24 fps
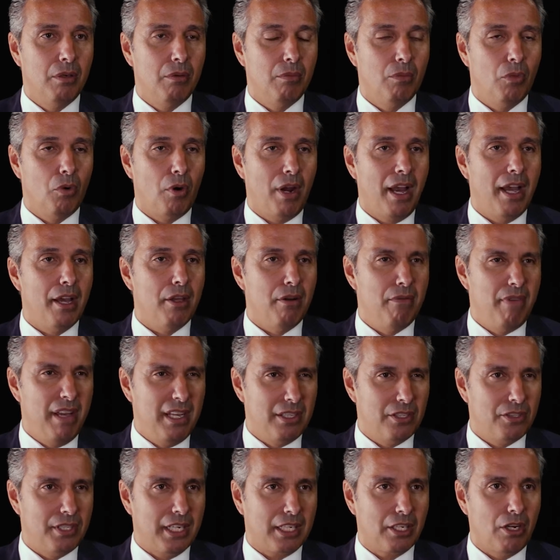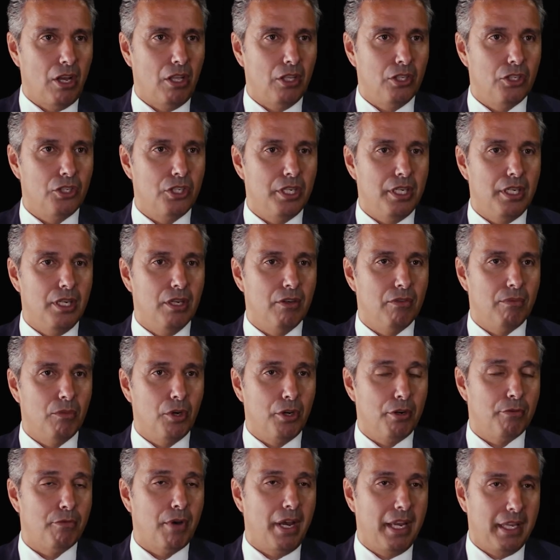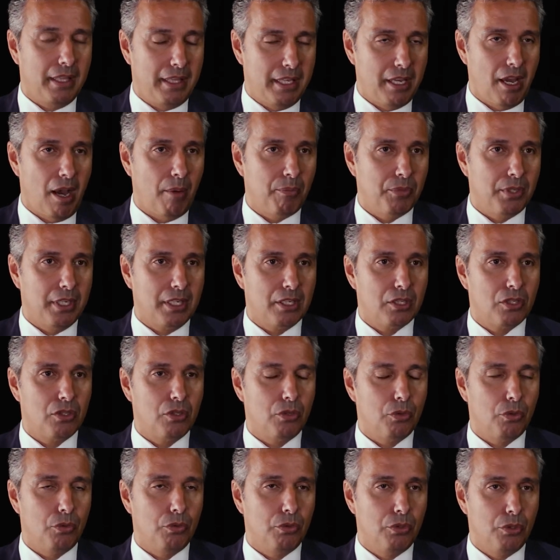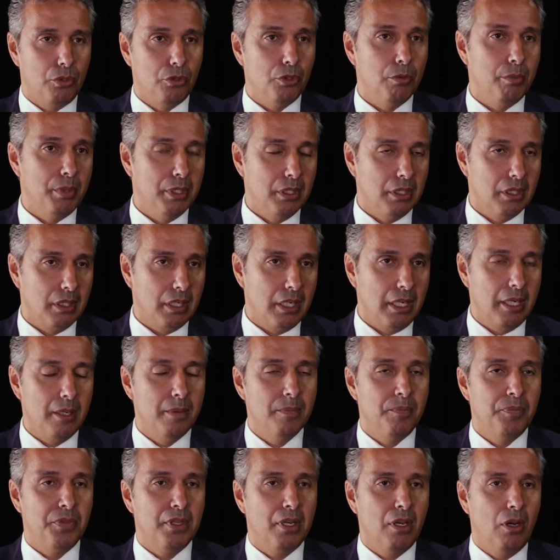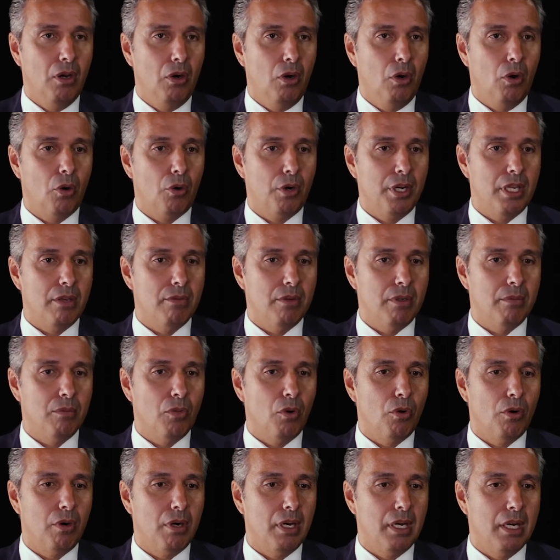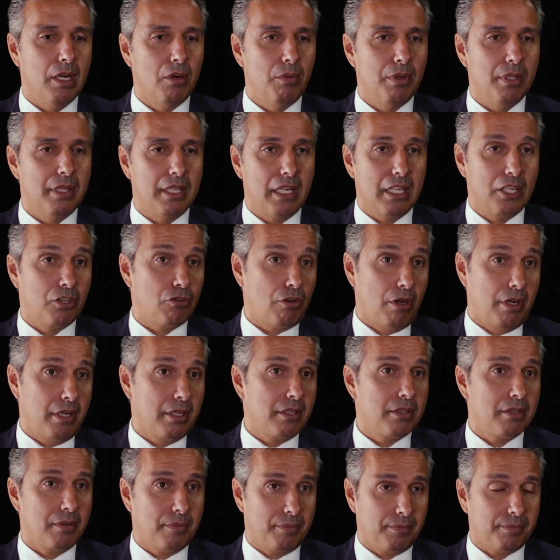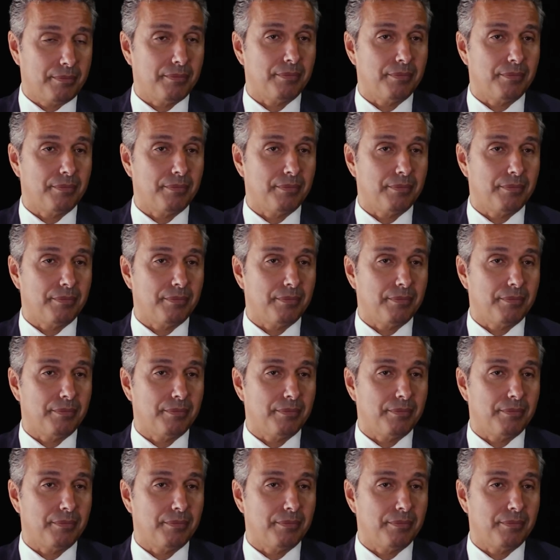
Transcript: more advanced technology of modifying the optics to tunability, or even more with the electronics.